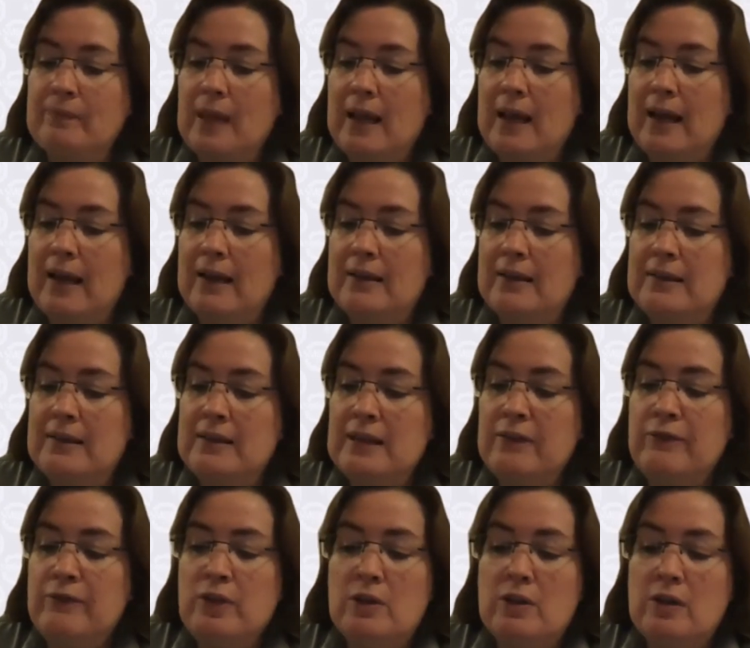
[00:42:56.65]
And
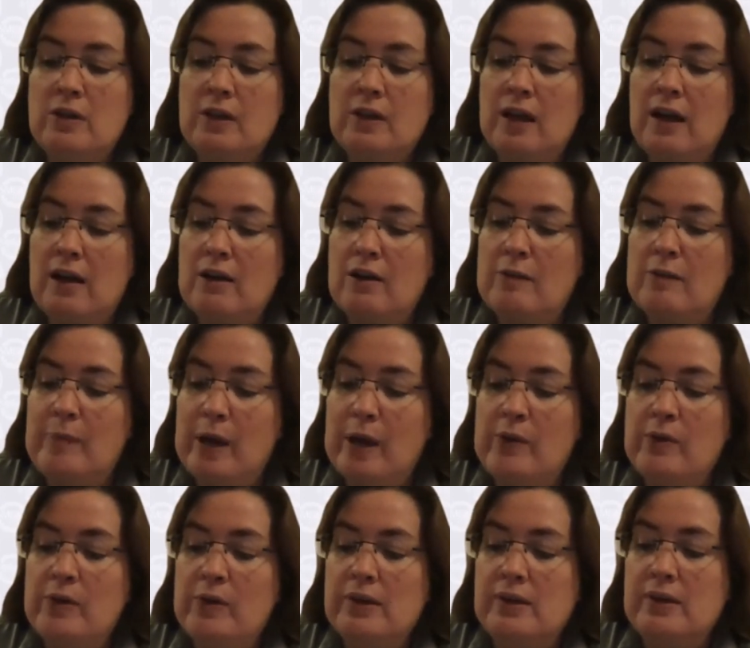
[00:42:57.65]
if you look at our
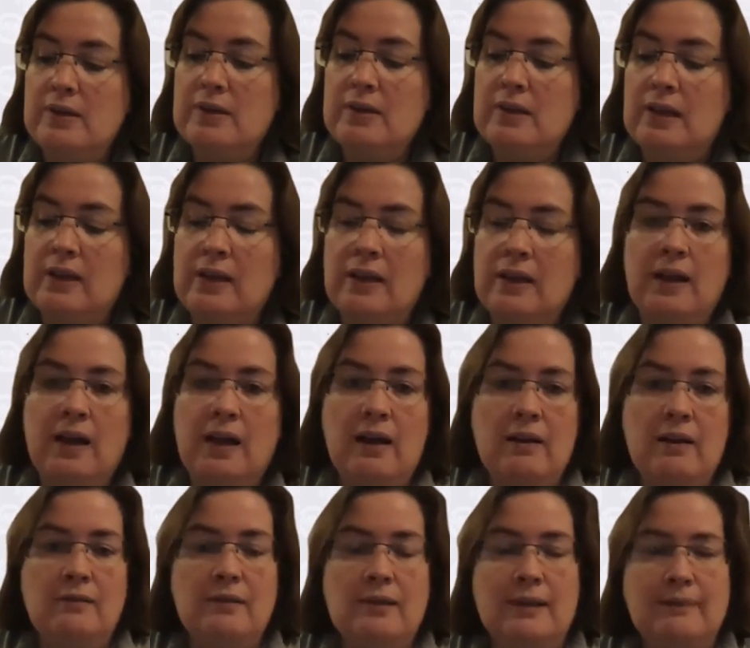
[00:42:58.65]
components,
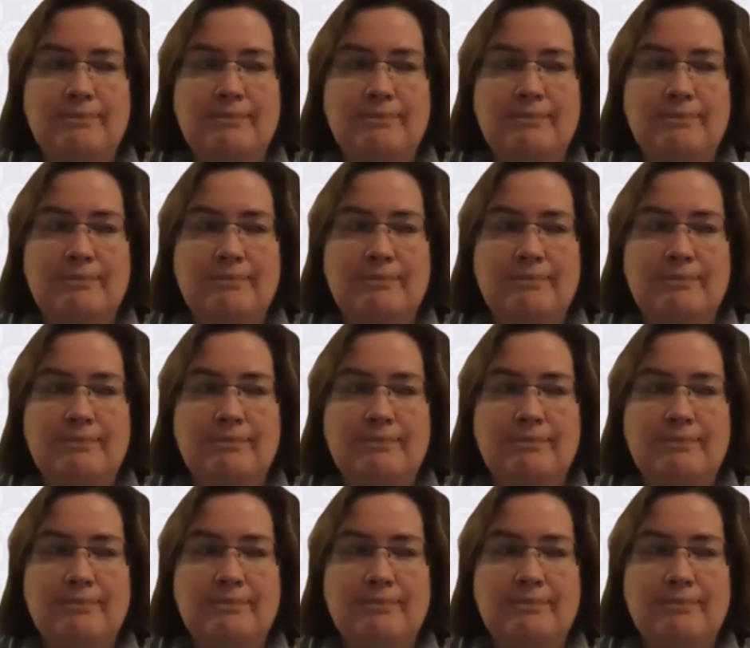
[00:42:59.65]
our